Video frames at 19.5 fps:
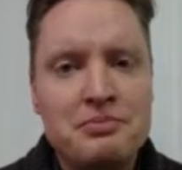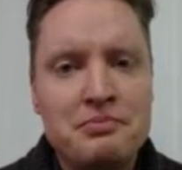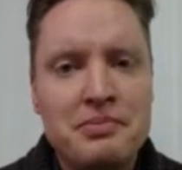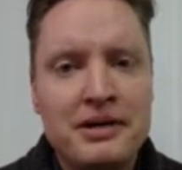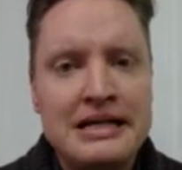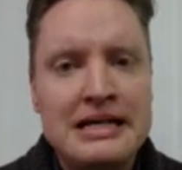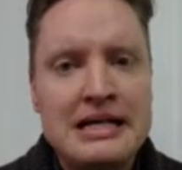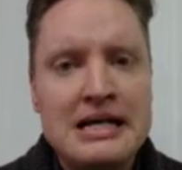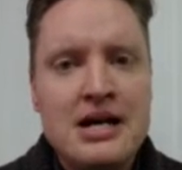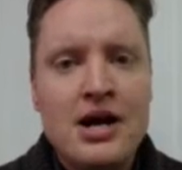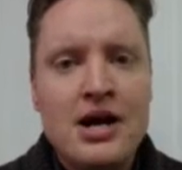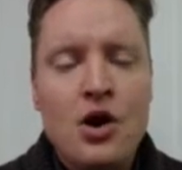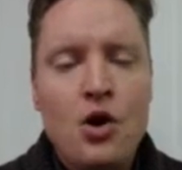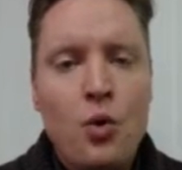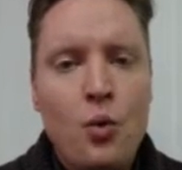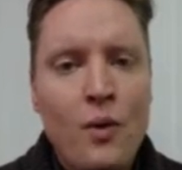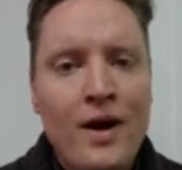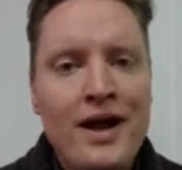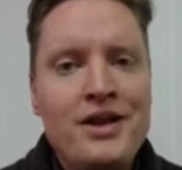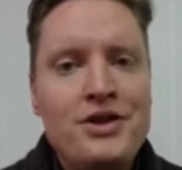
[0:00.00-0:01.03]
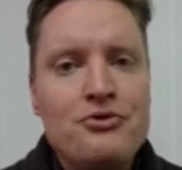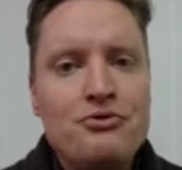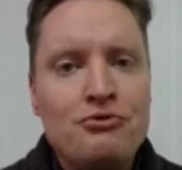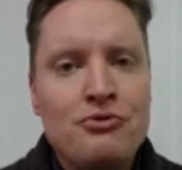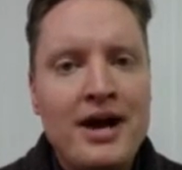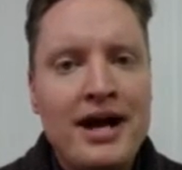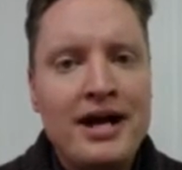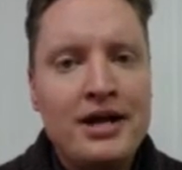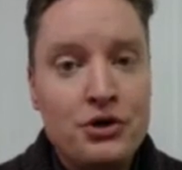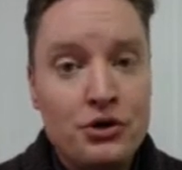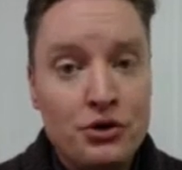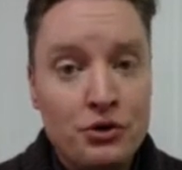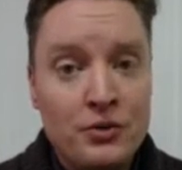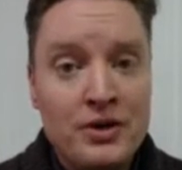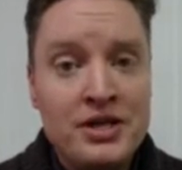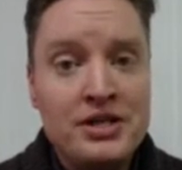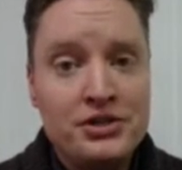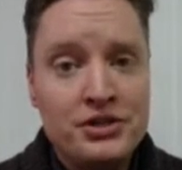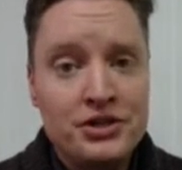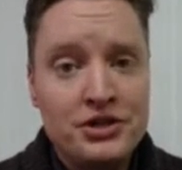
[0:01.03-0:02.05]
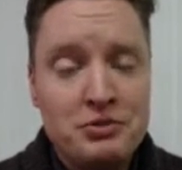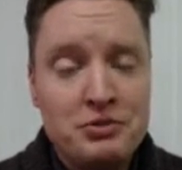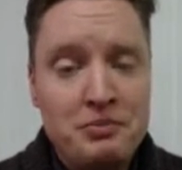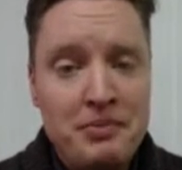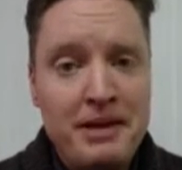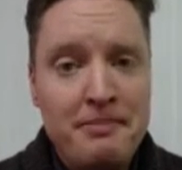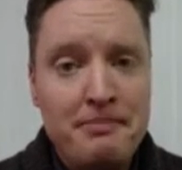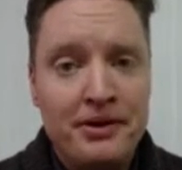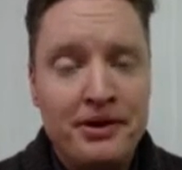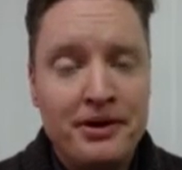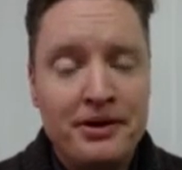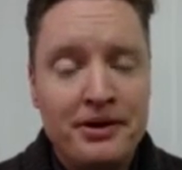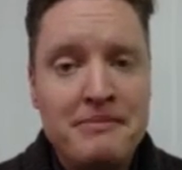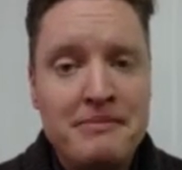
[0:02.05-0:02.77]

But when you write your research paper,